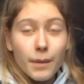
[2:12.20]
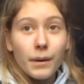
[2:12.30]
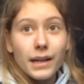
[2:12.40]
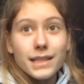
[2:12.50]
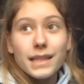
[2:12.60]

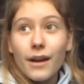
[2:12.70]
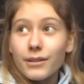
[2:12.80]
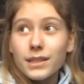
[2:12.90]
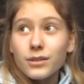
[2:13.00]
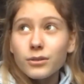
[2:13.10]
Practice
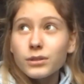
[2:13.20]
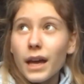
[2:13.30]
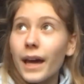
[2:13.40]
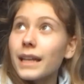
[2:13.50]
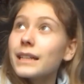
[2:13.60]
every single
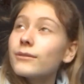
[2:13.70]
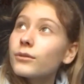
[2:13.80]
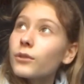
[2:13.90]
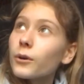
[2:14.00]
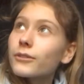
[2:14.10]
day,
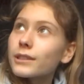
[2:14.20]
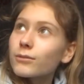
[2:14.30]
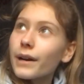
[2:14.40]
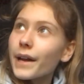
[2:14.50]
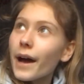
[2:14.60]
even though if
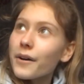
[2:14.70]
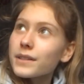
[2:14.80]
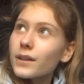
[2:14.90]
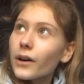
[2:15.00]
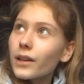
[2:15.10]
it's raining
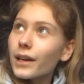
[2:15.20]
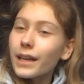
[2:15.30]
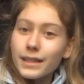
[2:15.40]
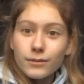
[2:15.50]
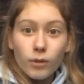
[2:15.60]
outside like
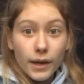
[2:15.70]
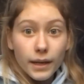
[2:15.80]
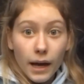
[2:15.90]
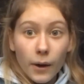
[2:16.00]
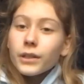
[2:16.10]
it is
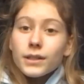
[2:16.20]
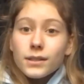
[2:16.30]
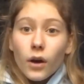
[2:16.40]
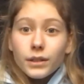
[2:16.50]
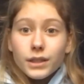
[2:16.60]
right now. When you're
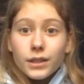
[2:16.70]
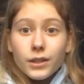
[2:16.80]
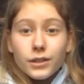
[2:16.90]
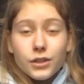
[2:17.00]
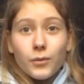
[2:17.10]
starting
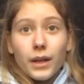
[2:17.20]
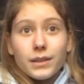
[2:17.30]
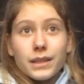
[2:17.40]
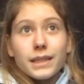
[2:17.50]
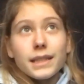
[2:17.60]

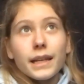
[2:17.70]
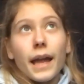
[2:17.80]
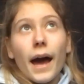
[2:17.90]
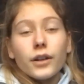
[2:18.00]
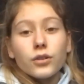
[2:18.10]
gymnastics in
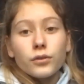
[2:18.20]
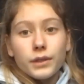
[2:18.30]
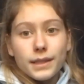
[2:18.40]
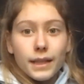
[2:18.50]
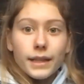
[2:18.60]
an actual
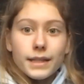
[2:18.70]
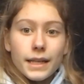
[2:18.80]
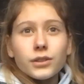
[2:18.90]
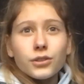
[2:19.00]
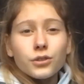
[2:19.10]

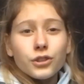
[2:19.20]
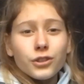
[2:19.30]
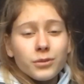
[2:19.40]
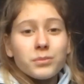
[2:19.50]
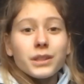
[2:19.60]
facility, you
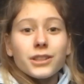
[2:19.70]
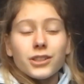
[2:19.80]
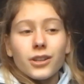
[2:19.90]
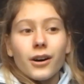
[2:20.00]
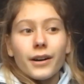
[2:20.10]
shouldn't be
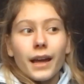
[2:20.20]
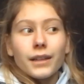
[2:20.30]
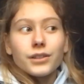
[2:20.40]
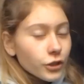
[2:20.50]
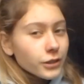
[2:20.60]
shy, and